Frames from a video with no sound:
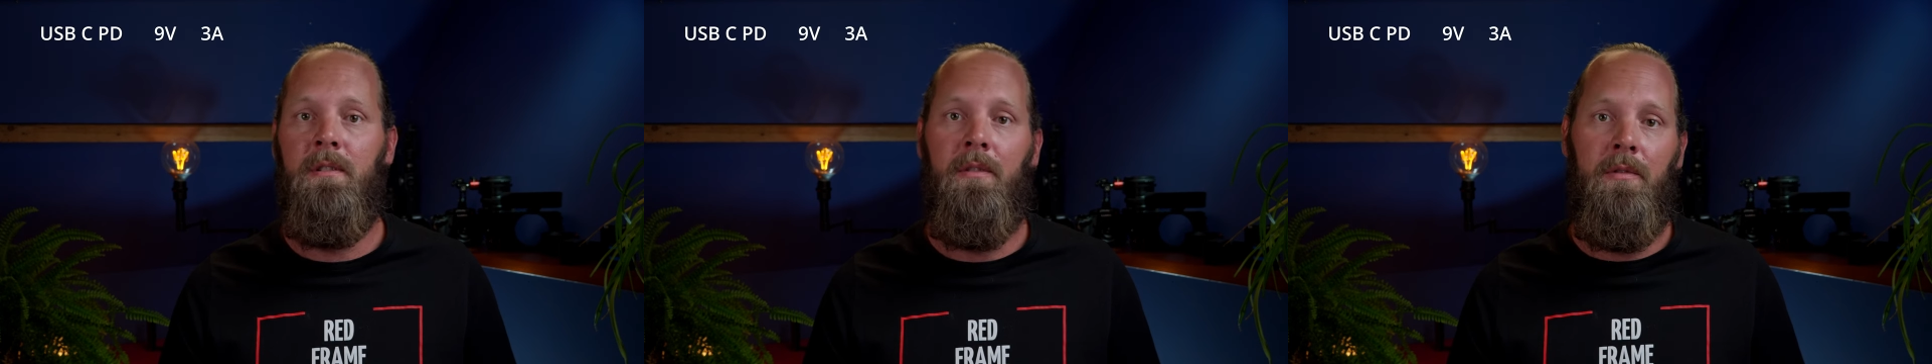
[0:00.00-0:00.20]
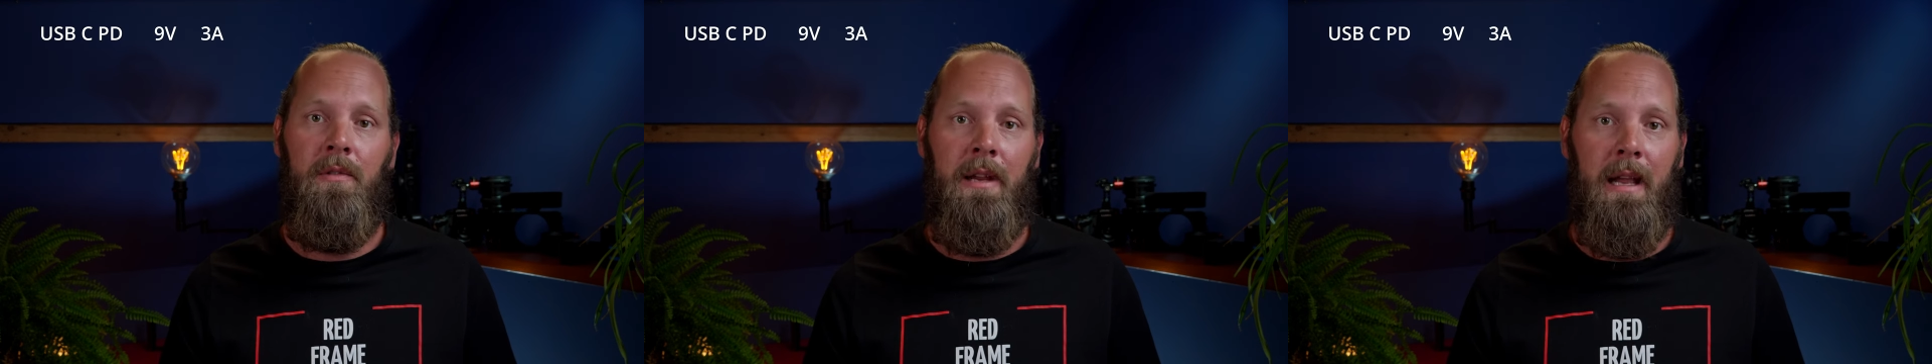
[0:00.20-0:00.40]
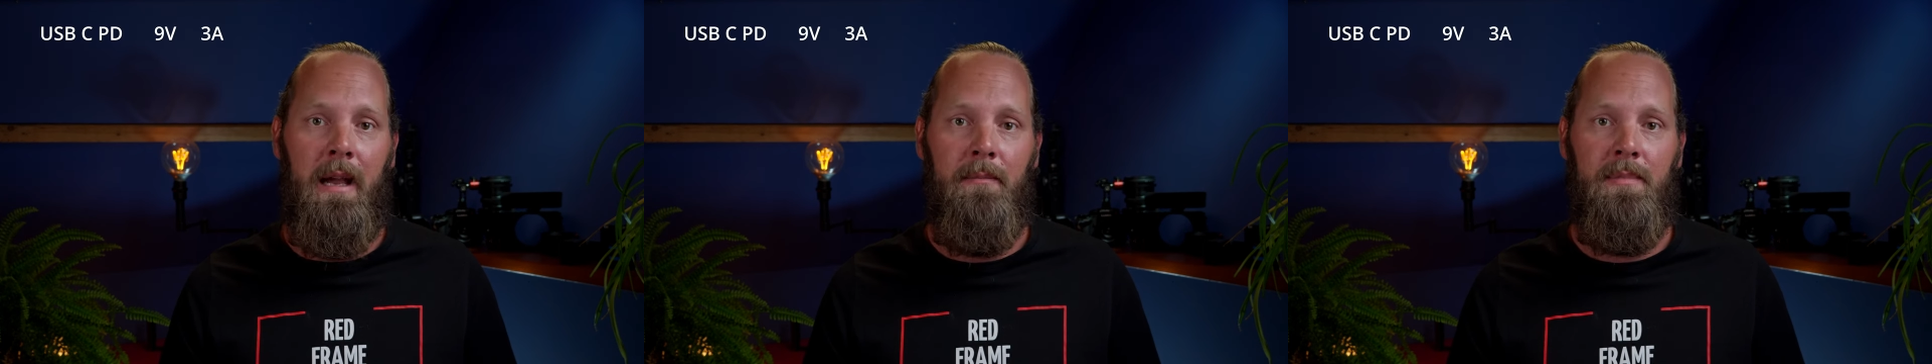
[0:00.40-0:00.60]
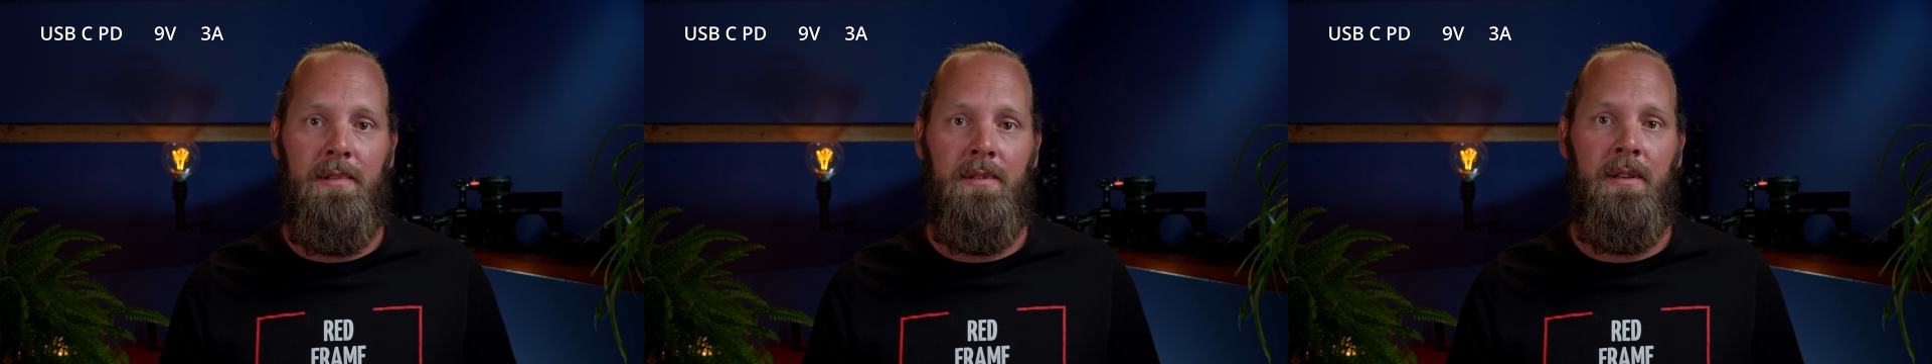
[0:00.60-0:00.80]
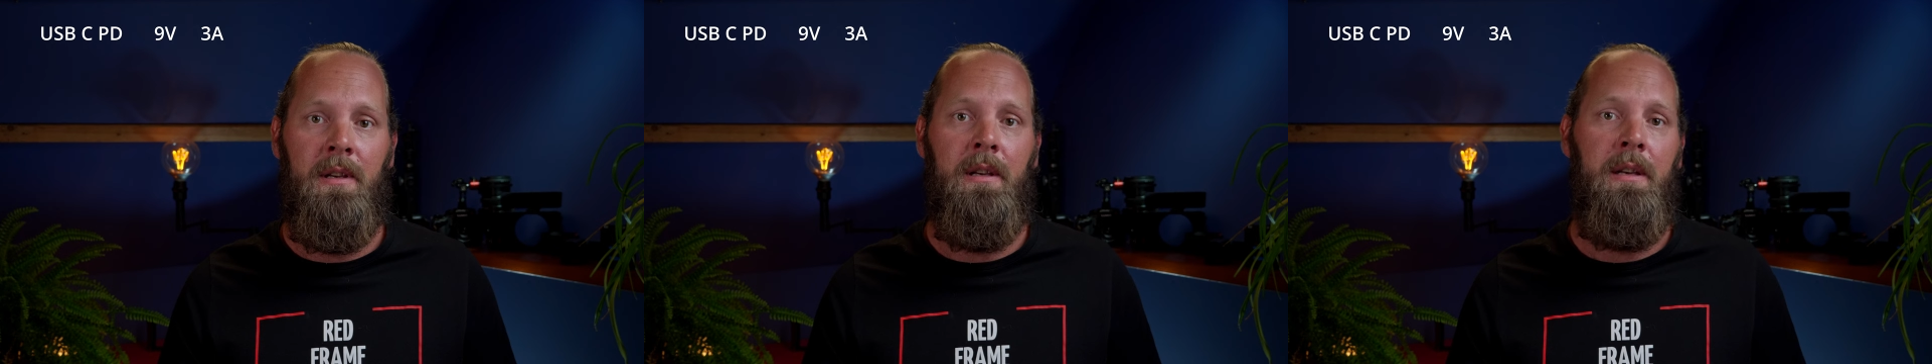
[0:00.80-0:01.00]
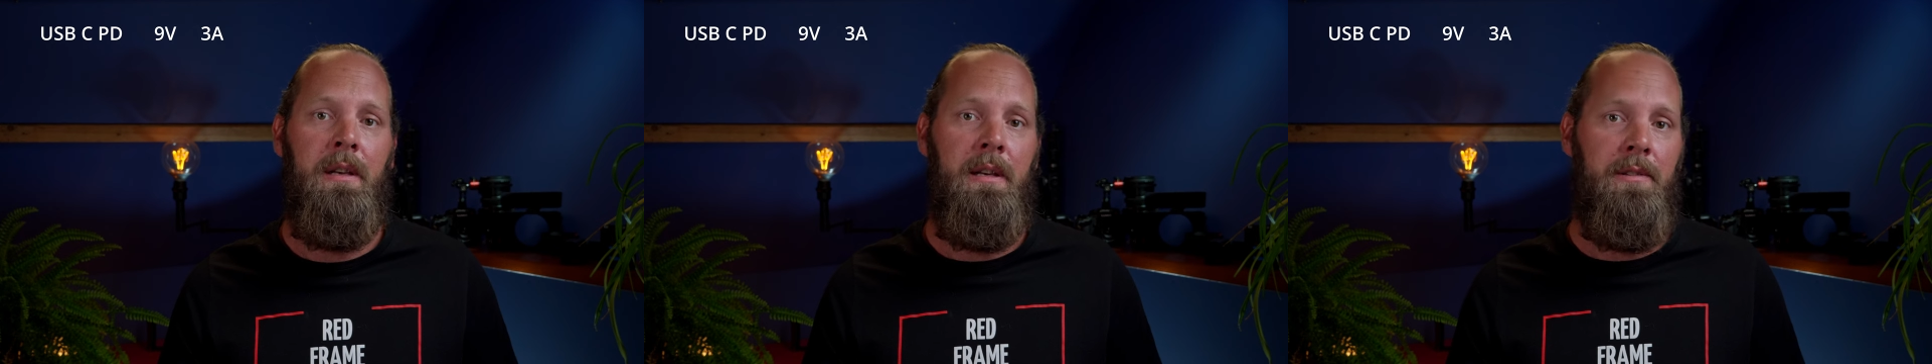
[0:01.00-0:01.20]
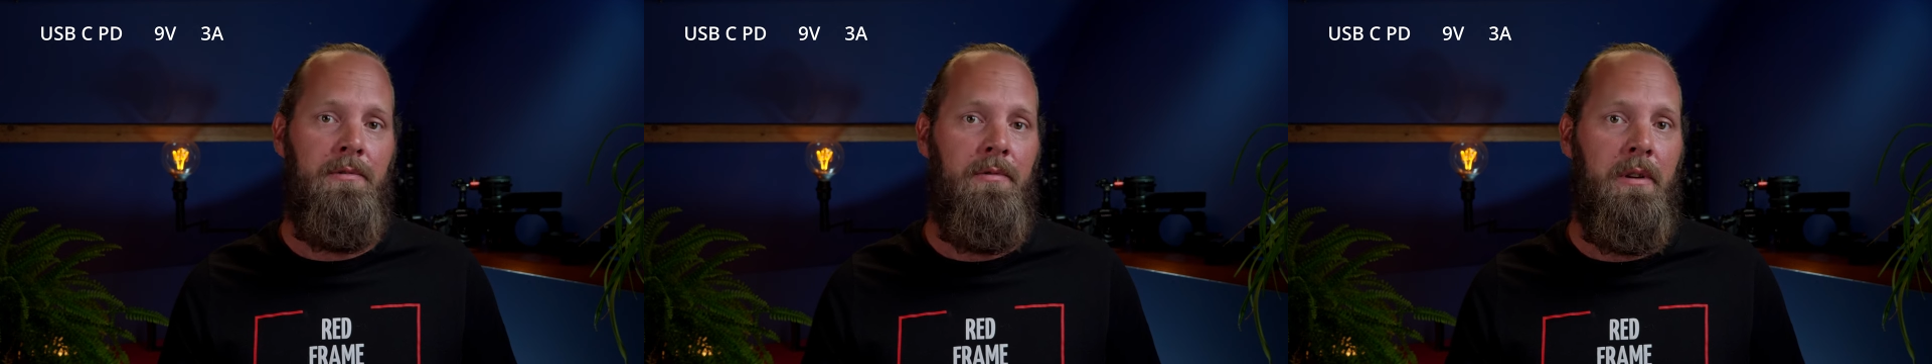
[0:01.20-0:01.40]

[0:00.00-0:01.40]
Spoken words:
3 amps is